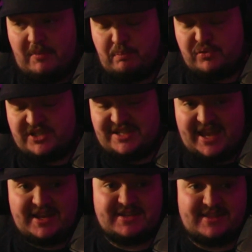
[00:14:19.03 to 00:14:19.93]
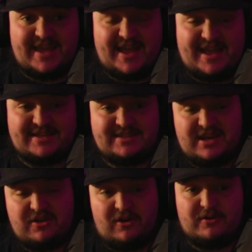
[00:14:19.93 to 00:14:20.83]
protect that
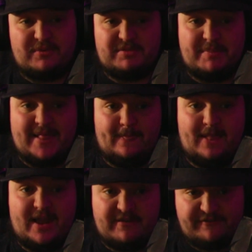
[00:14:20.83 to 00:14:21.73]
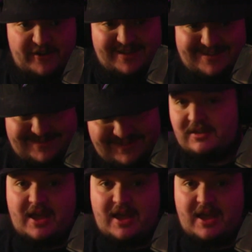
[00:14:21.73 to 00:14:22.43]
SD card with my life.